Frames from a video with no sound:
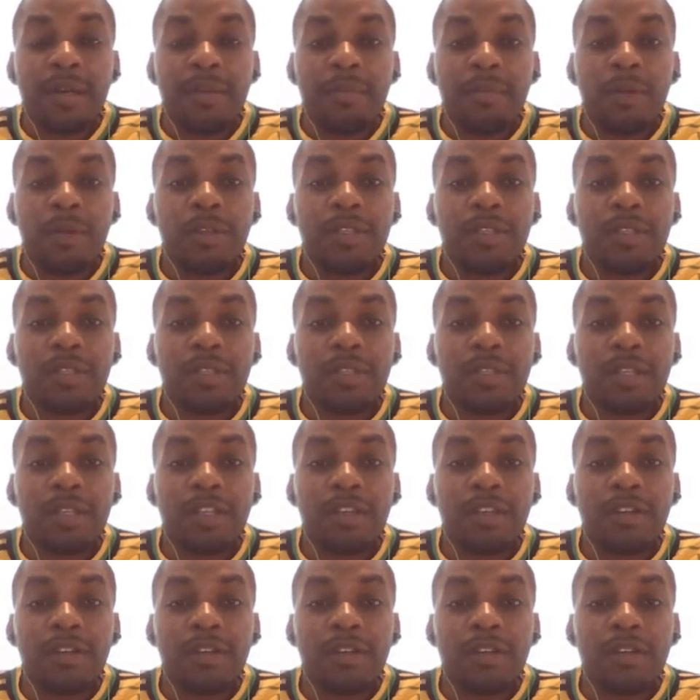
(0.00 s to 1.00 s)
But, you
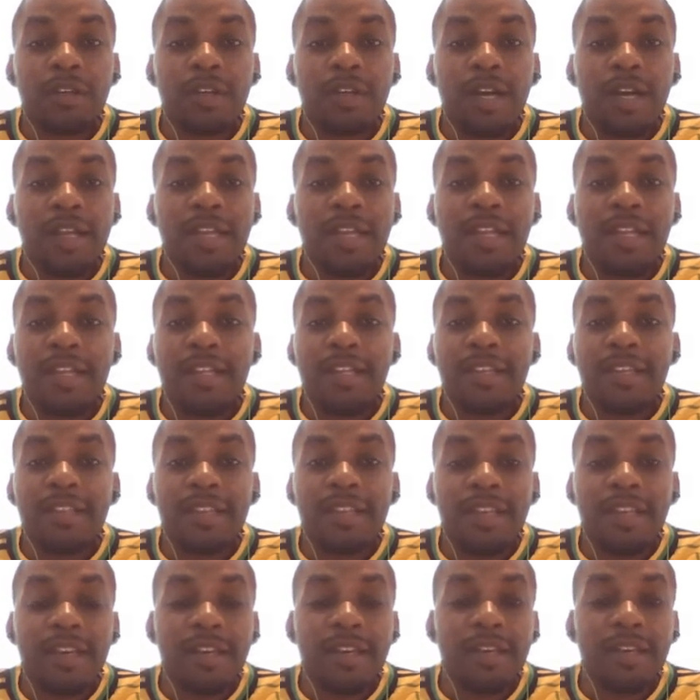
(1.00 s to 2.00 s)
know, at the end of the
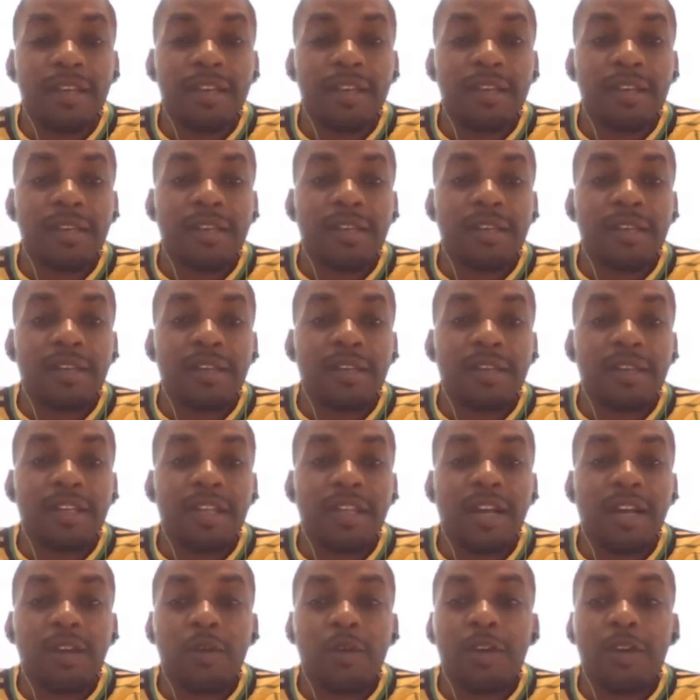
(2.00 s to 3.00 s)
day, you're
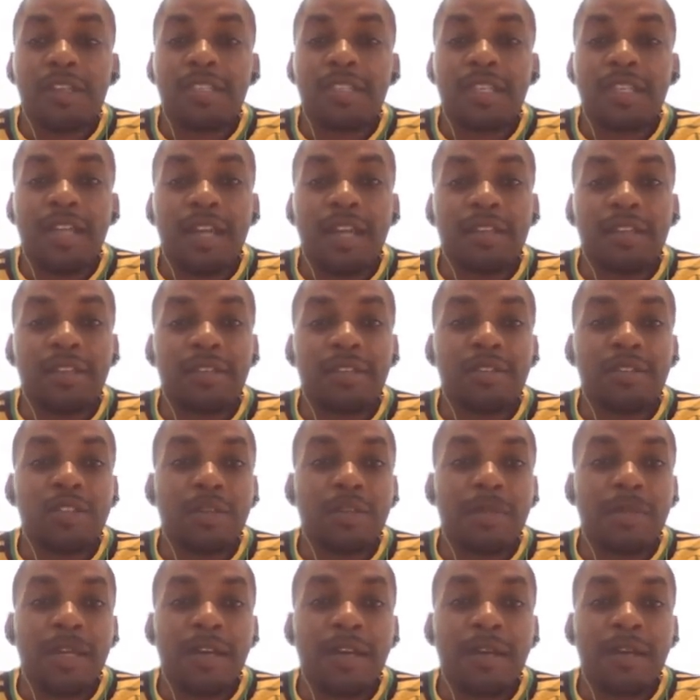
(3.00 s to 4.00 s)
not going to say that
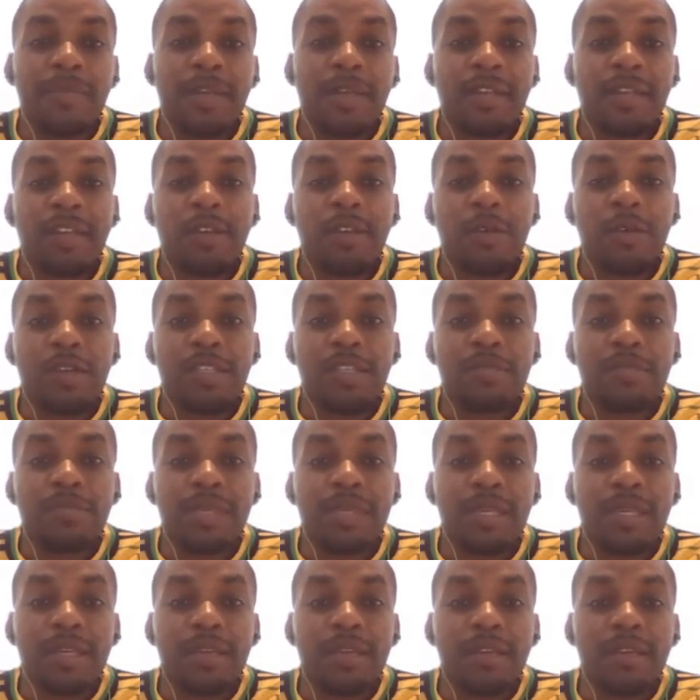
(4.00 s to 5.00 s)
Jamaica beat the
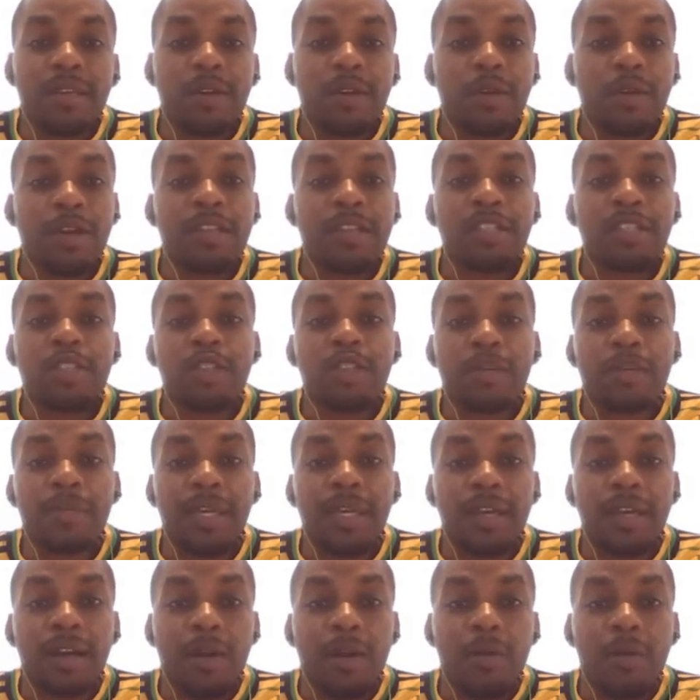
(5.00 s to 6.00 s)
USB. You're going to say
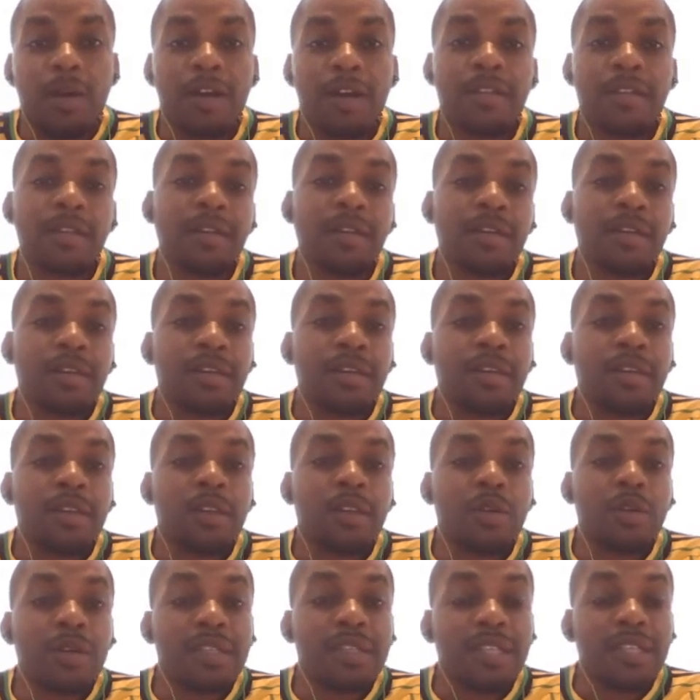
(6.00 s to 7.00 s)
Jamaica 1,
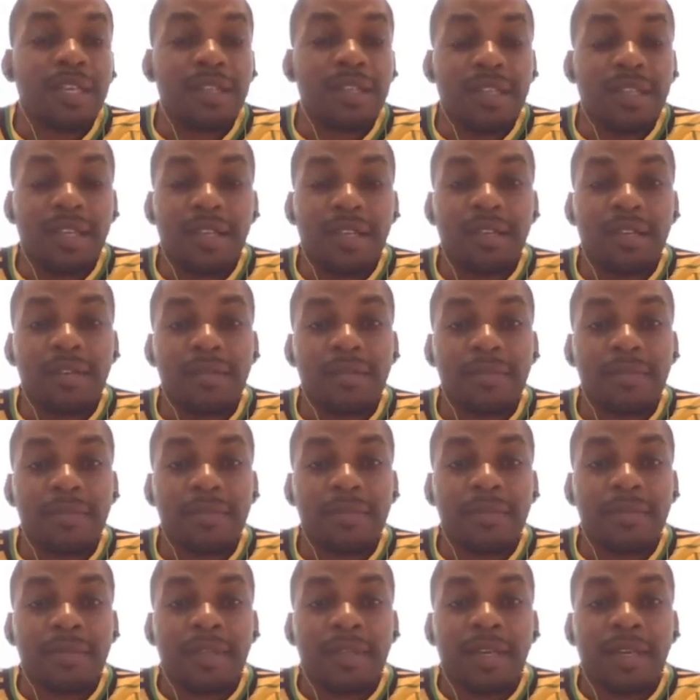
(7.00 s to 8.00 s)
USA 0.
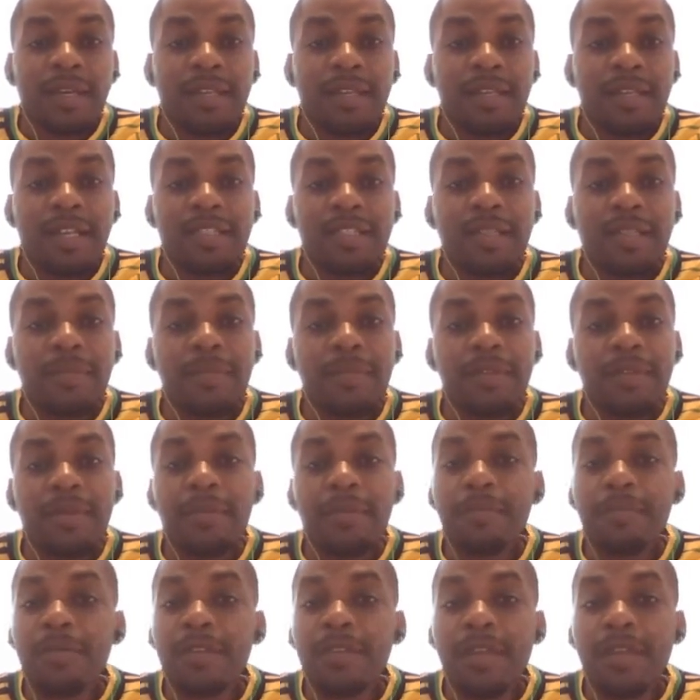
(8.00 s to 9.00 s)
That's
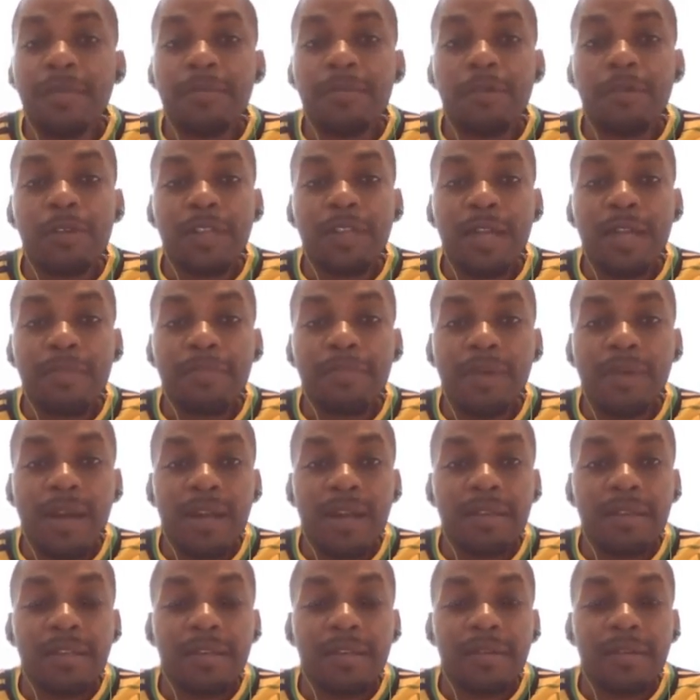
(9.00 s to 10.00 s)
the important
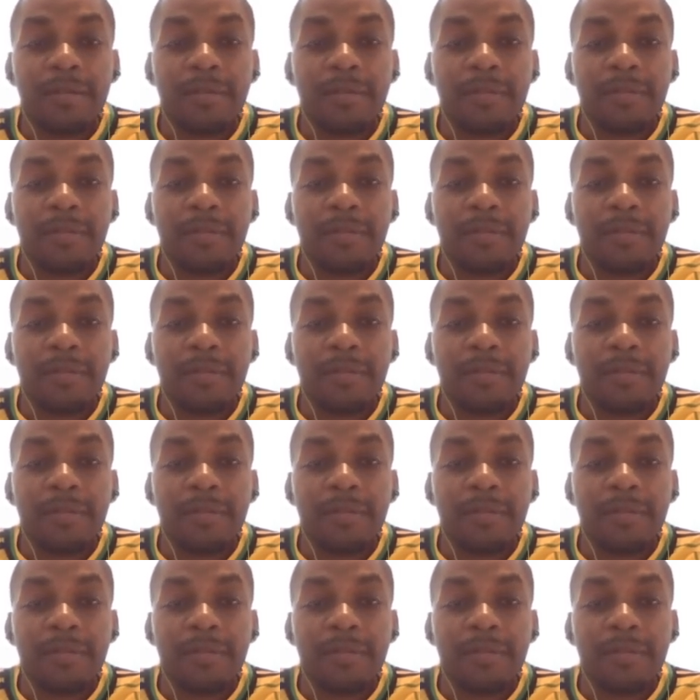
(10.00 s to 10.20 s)
part.